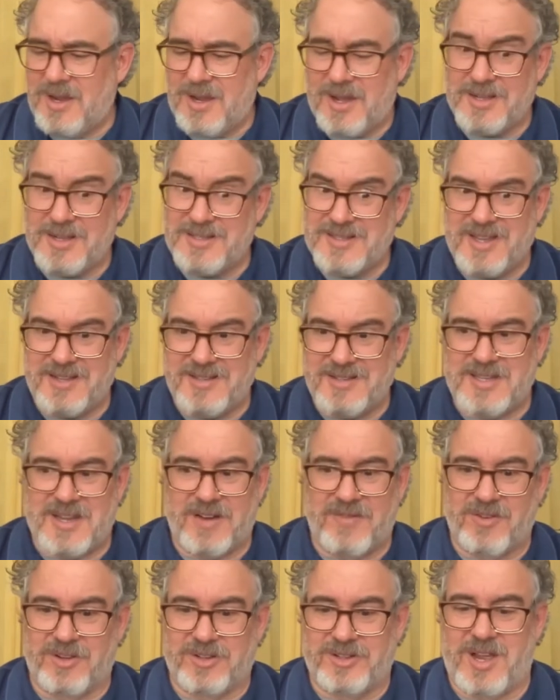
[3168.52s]
said
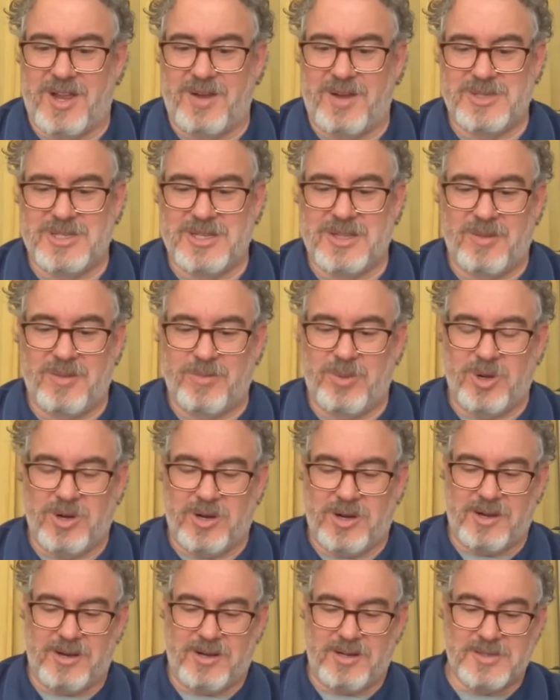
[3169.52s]
several times in the
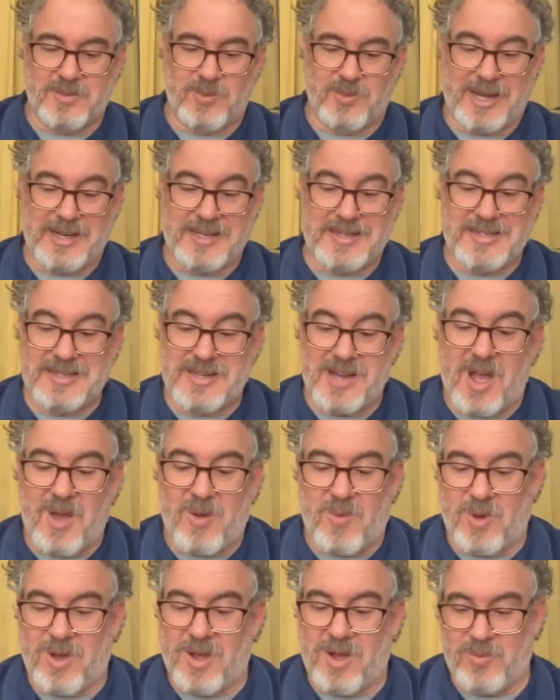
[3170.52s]
book, because what I did
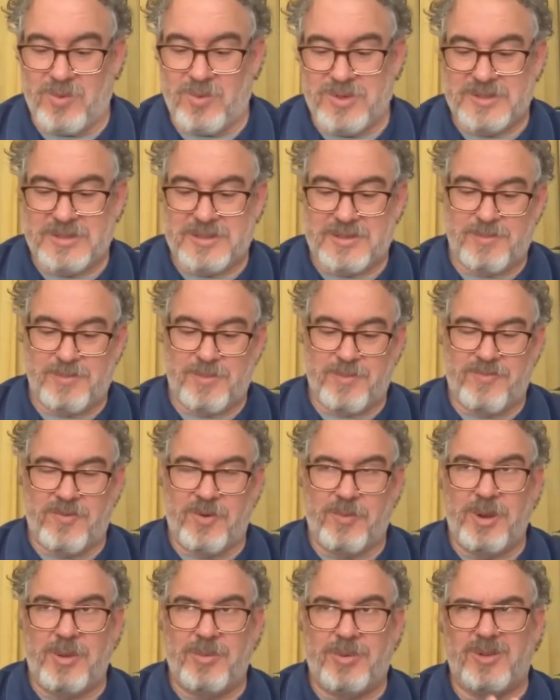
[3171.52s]
not want was
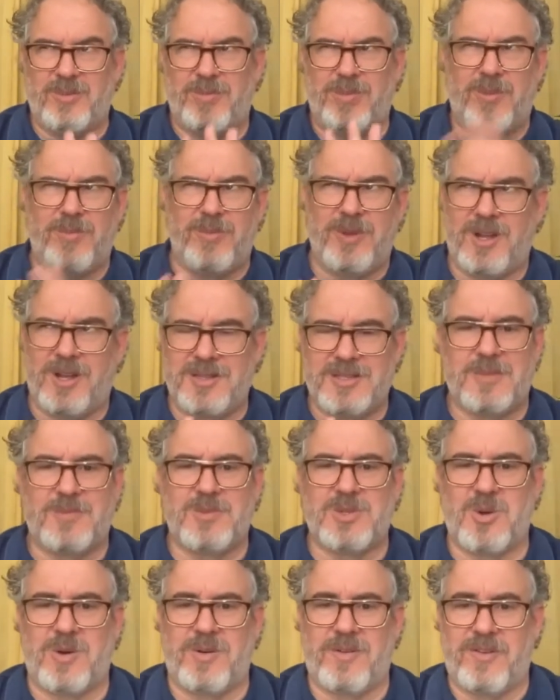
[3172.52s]
for people to put me on some
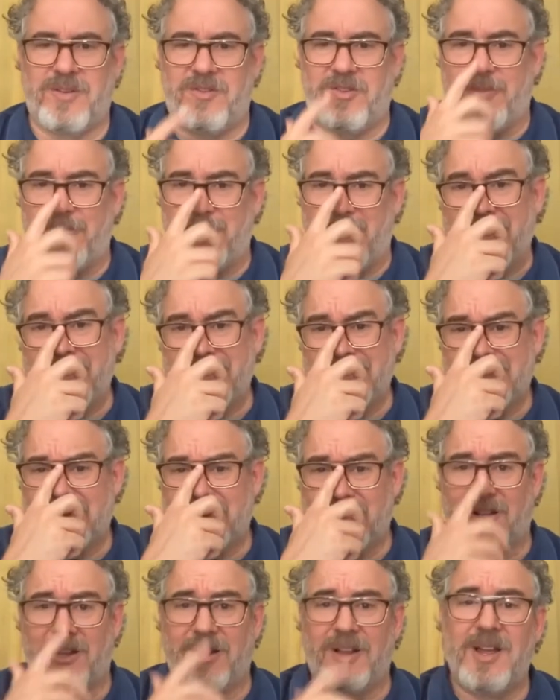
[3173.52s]
sort of a
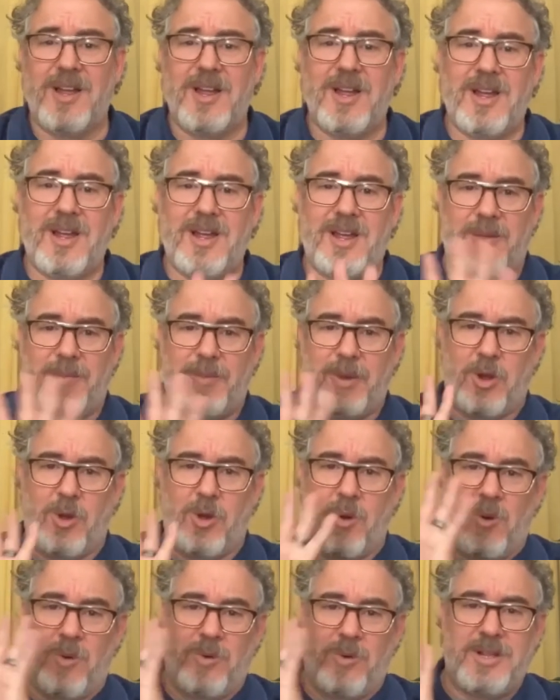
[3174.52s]
pedestal and be,
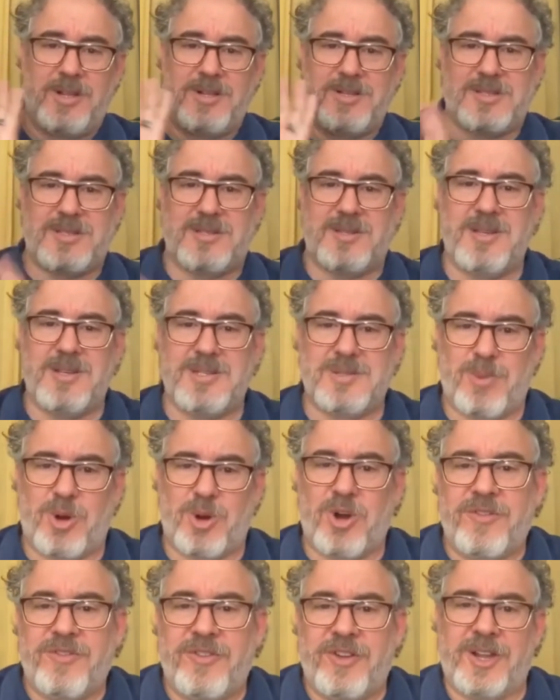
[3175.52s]
oh, he's
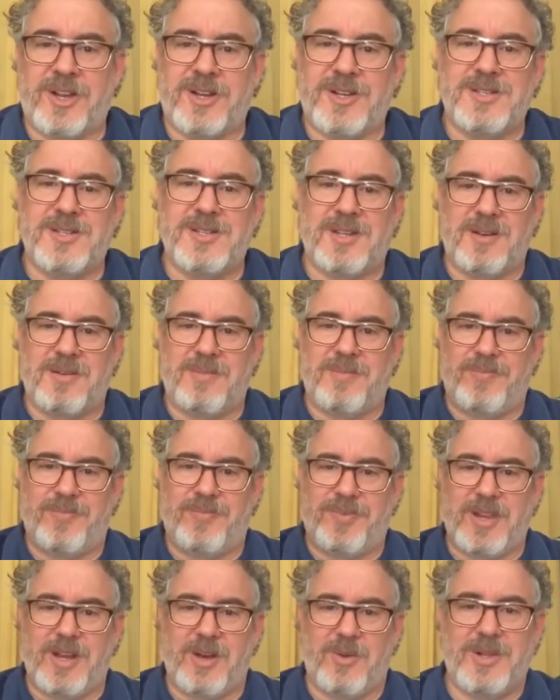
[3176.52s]
perfect. And,
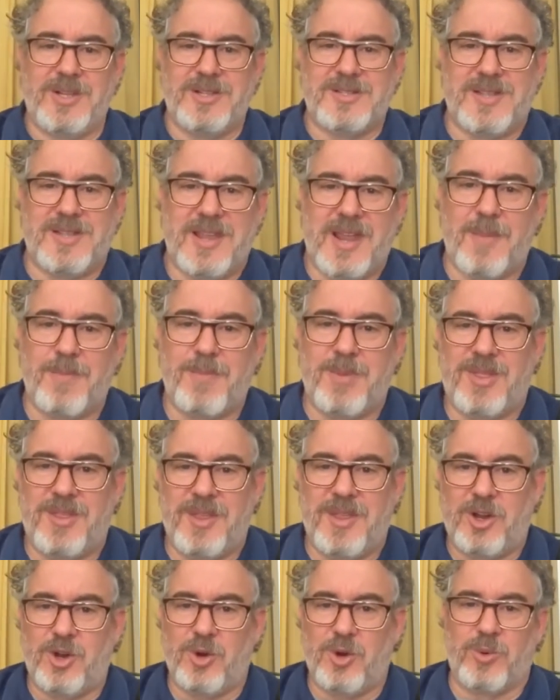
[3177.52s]
he's the
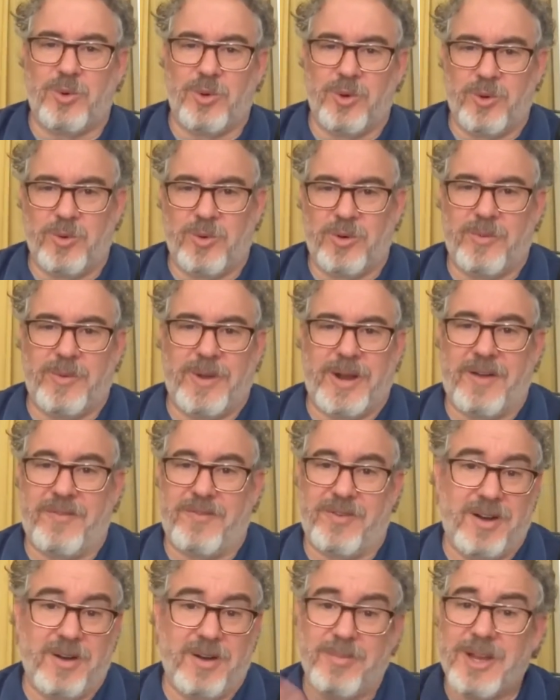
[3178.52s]
empathy guru or
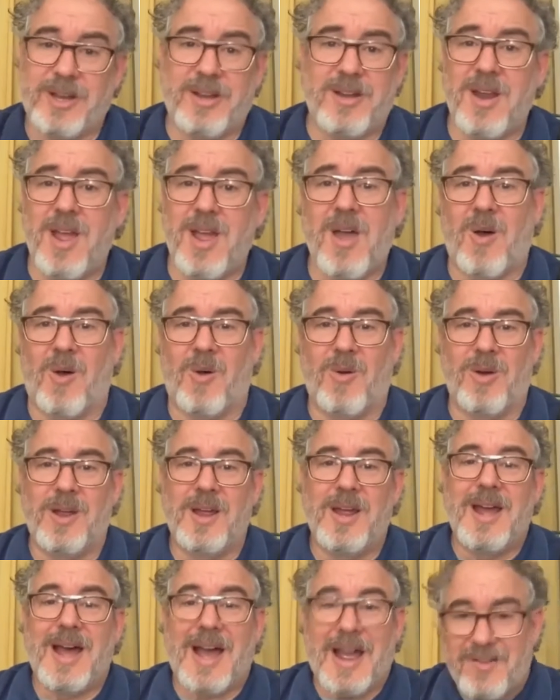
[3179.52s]
whatever. And I'm like, no,
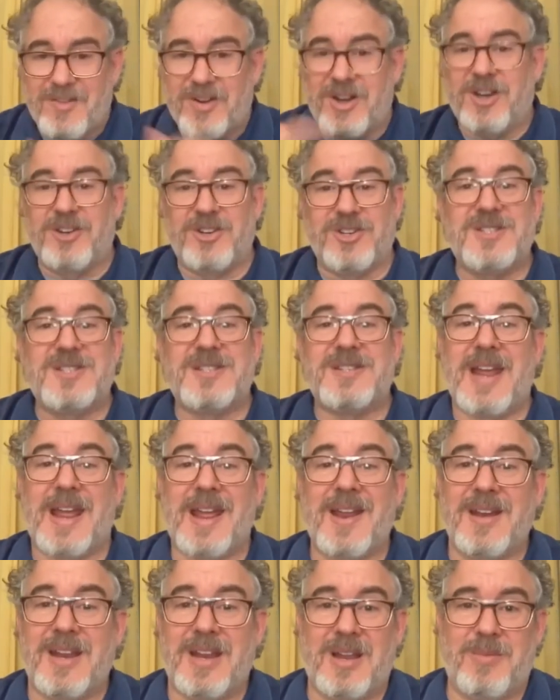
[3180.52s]
I have an
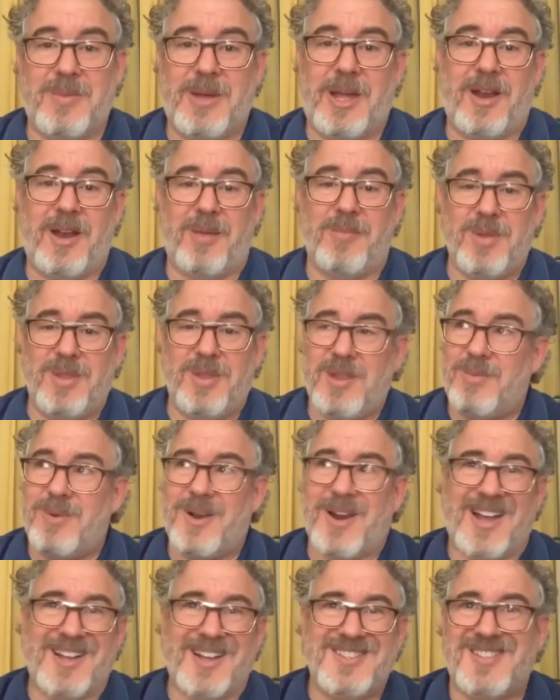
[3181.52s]
understanding about empathy,
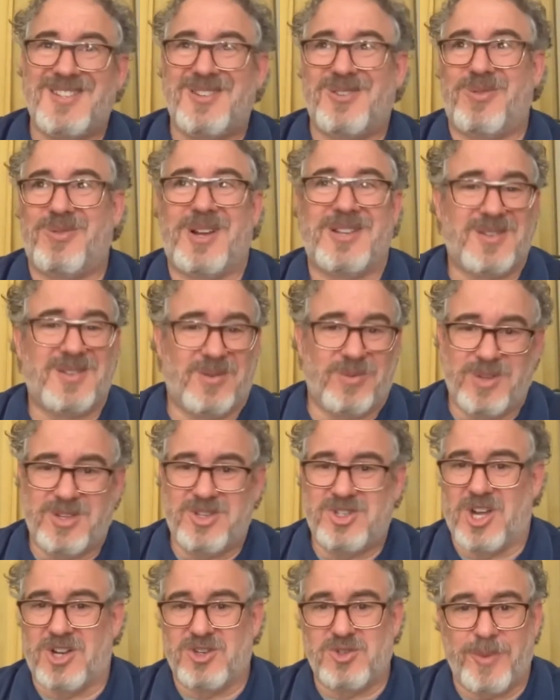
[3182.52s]
but I still wrestle with
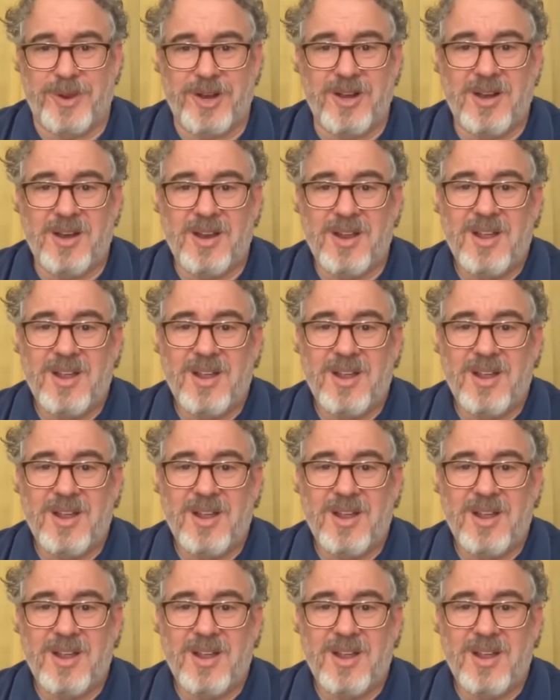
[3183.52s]
judgment.